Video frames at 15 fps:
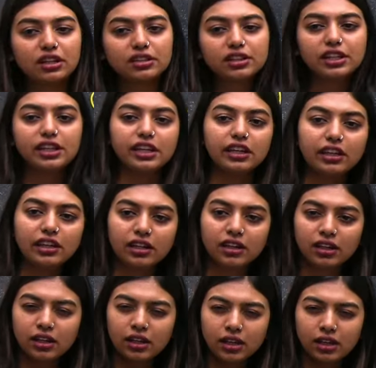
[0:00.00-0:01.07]
Nandini?
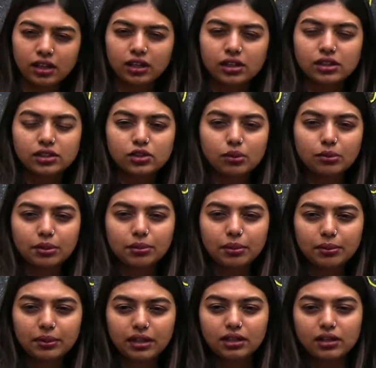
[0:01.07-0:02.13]
So many
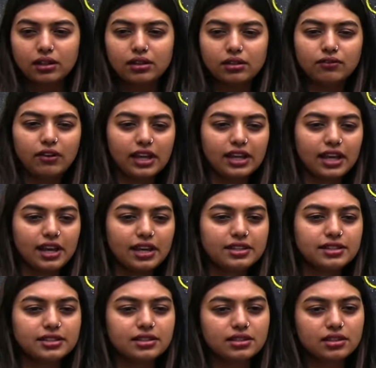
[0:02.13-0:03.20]
people, why
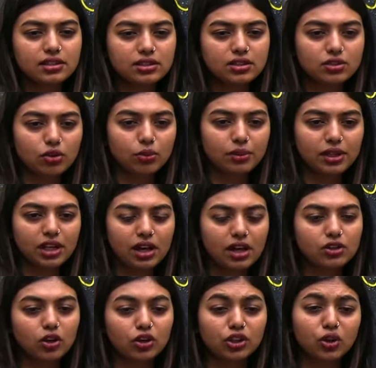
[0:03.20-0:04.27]
yes, so many are
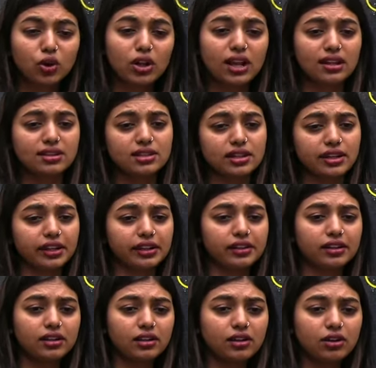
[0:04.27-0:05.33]
not at all answering,
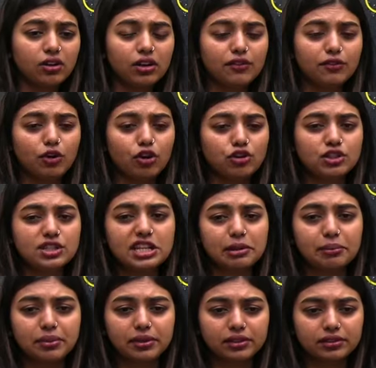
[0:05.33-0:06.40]
all have gone to
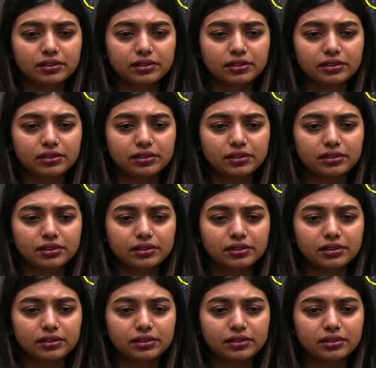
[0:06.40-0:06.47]
sleep.